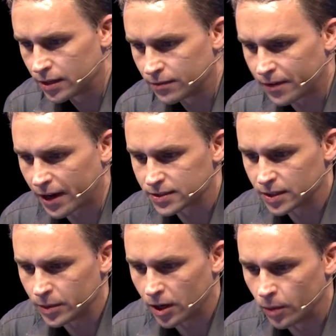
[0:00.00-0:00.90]
In fact,
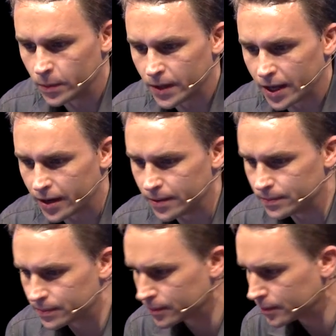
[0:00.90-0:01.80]
let me open that
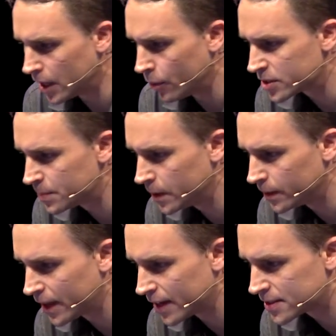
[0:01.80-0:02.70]
up. It was
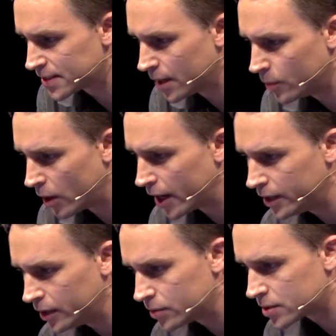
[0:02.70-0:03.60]
built that same way.
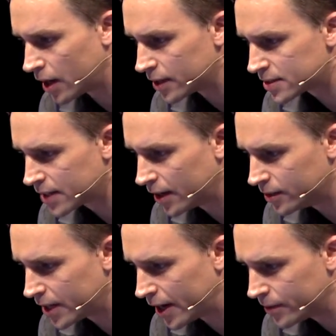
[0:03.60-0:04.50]
You saw it scale
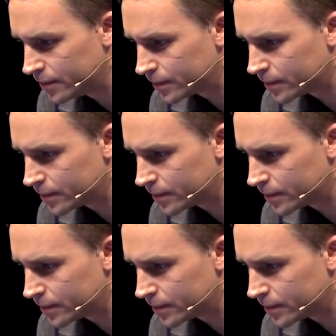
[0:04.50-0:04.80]
down.